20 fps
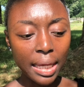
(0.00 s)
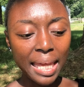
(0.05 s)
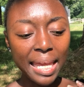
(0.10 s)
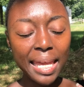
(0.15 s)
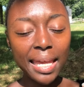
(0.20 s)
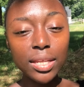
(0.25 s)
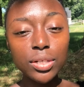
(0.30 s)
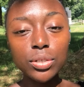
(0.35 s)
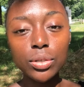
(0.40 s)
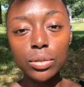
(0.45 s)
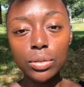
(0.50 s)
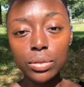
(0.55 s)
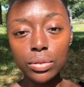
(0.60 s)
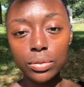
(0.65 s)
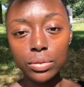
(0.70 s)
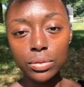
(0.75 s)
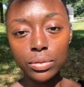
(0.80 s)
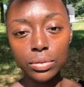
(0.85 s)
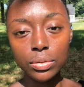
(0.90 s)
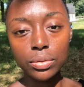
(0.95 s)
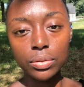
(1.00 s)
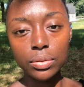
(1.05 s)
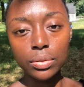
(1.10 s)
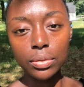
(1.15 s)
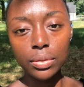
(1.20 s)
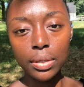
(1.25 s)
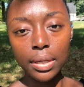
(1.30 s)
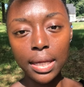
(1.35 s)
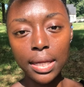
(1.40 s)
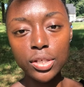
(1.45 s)
handle
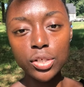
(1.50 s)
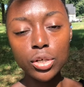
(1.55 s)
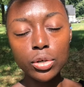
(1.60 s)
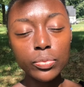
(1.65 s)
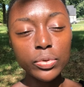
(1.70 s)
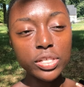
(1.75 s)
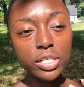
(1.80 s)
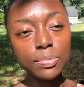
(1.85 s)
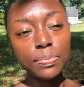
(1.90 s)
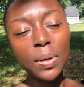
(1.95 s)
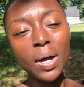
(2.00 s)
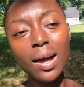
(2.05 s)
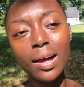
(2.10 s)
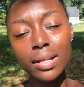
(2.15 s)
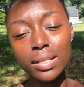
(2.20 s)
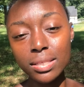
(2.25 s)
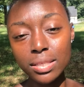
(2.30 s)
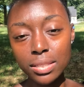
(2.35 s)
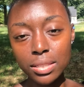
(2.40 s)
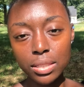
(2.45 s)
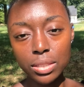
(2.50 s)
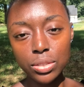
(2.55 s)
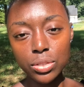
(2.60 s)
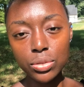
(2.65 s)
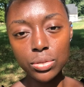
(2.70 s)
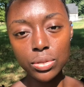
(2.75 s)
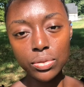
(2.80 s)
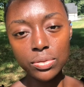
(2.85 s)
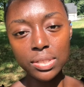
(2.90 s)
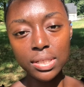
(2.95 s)
and your response
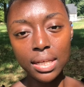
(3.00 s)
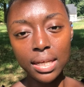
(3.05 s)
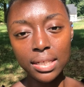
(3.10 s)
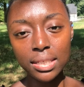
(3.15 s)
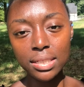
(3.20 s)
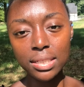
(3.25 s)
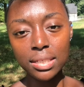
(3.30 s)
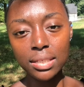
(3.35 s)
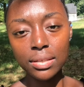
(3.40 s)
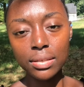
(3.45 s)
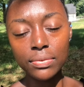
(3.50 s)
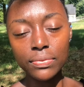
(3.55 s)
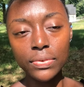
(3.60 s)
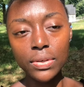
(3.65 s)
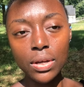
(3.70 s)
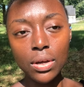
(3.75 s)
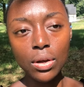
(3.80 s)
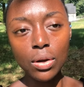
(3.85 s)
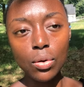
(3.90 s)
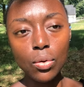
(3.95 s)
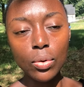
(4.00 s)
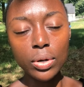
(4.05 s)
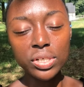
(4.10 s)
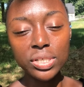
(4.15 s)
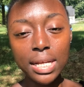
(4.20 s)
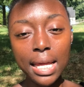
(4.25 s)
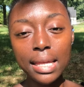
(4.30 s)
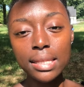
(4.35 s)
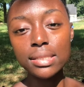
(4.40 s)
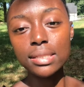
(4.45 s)
to those negative or
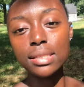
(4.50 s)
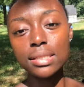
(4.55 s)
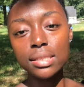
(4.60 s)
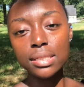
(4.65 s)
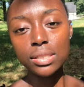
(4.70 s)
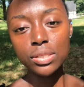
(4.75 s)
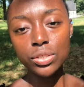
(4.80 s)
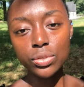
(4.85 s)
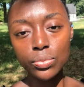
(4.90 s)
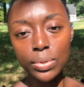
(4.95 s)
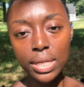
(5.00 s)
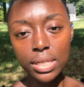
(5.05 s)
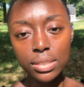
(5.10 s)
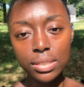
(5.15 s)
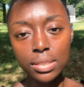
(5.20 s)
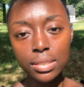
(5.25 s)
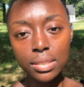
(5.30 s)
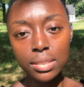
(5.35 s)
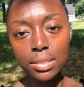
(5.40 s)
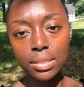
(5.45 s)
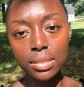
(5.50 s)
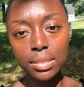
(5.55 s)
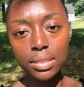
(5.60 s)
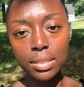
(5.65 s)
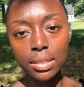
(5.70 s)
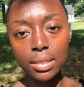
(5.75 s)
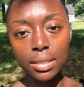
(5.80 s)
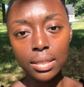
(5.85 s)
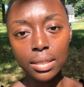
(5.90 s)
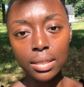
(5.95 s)
challenging situations.
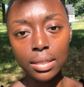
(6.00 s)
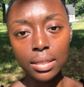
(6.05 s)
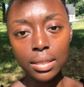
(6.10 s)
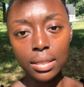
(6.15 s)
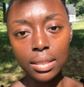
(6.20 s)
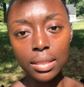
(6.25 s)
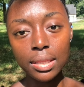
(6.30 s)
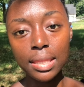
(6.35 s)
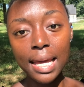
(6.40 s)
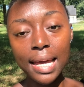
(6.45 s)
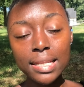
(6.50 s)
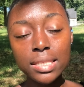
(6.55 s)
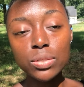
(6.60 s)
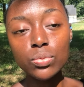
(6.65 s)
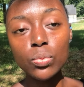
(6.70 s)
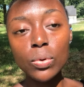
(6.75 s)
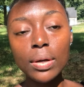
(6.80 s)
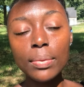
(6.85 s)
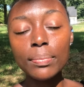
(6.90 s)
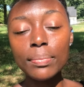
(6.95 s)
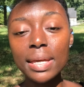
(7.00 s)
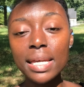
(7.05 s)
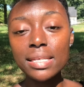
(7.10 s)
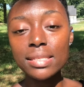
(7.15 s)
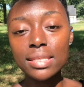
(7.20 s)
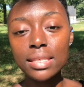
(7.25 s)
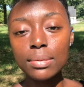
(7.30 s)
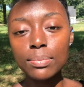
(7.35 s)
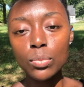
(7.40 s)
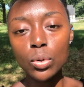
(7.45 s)
That's what
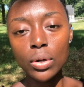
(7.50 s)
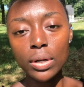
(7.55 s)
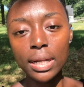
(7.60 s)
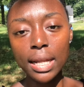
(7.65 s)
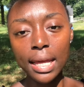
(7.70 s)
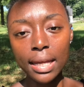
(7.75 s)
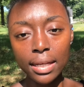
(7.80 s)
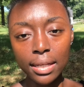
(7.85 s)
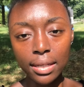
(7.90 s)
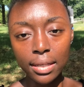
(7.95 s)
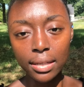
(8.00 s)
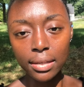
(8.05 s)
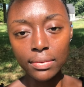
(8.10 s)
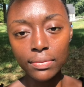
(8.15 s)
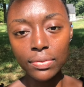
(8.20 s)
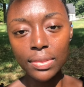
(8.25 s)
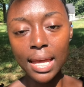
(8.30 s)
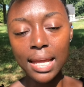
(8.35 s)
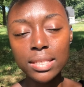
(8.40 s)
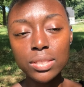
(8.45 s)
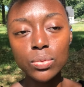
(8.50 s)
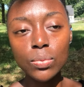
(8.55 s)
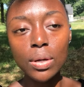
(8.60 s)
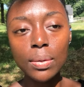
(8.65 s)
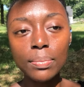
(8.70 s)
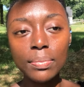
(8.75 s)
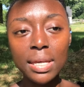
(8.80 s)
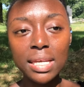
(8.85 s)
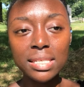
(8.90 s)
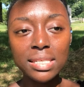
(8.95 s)
makes it more negative. That's
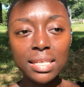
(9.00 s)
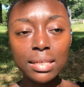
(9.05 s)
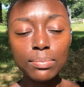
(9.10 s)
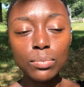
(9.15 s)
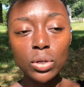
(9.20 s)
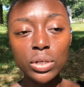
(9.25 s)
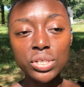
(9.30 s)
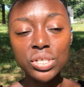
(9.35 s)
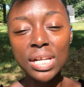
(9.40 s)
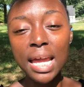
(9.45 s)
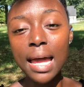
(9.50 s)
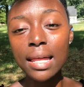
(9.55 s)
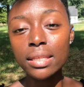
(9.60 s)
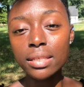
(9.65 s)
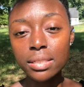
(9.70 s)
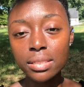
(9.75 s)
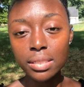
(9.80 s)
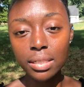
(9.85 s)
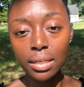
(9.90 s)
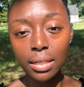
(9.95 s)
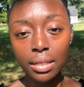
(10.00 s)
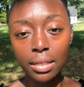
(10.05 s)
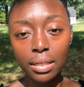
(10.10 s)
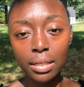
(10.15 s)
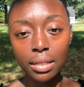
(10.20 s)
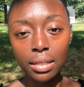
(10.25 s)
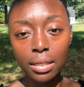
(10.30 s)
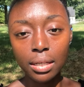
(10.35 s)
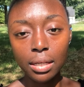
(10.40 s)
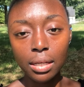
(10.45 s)
what makes it more challenging.
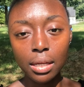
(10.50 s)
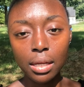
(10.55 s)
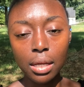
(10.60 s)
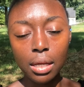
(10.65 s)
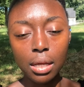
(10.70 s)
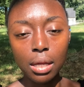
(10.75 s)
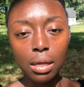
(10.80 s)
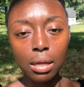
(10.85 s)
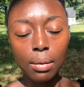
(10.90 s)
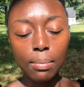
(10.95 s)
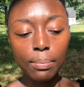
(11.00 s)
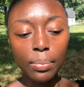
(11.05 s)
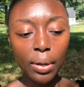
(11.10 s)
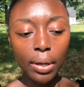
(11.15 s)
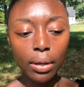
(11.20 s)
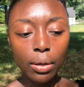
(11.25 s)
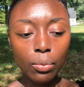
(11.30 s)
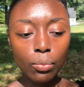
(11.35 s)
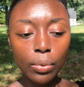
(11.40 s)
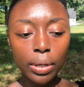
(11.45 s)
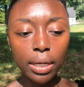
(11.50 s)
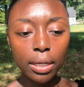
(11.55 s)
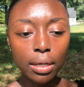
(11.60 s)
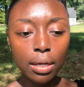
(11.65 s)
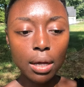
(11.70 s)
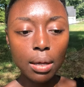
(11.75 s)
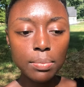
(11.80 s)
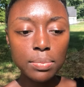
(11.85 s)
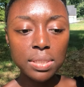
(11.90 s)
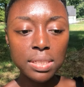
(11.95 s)
But when it
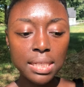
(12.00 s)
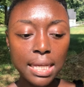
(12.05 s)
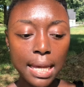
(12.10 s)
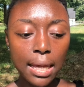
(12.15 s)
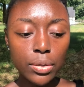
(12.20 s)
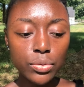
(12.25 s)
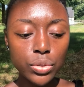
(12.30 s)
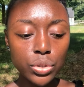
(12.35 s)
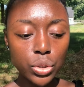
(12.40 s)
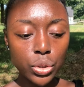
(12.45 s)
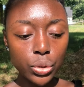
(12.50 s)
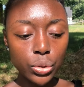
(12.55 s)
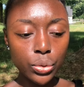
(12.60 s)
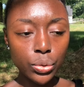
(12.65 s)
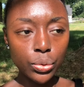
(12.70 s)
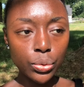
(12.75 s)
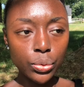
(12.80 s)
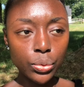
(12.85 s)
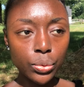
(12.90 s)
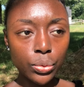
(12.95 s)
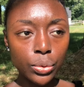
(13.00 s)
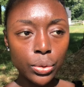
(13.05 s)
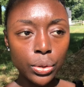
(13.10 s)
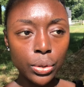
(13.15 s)
comes down to,